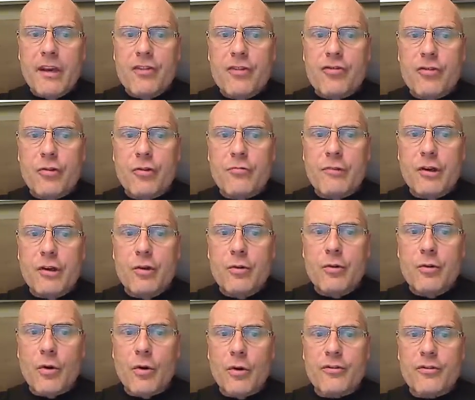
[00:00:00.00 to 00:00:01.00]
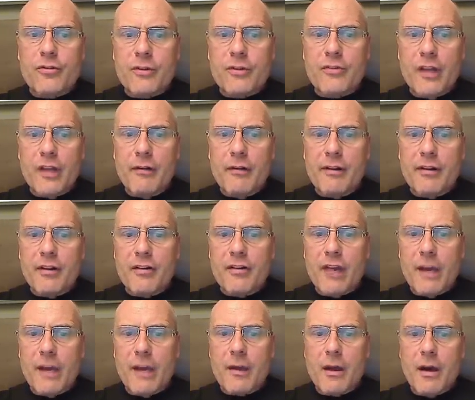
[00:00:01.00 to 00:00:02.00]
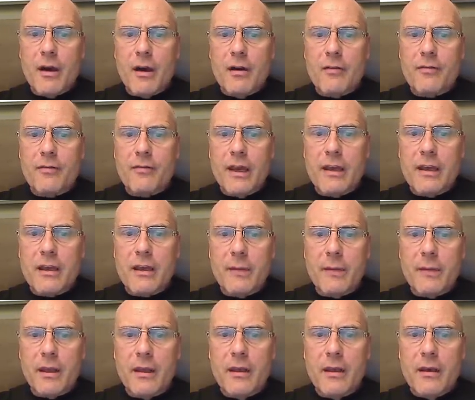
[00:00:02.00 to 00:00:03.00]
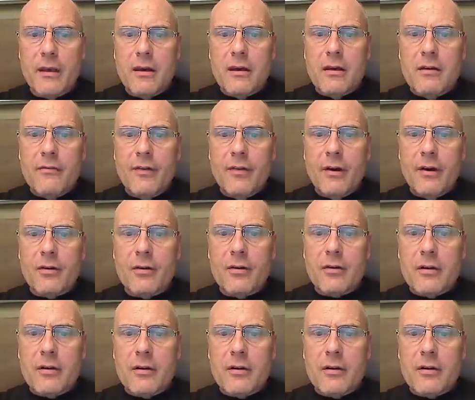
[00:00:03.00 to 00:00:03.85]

issued renewed calls to accelerate the timing of a committee vote.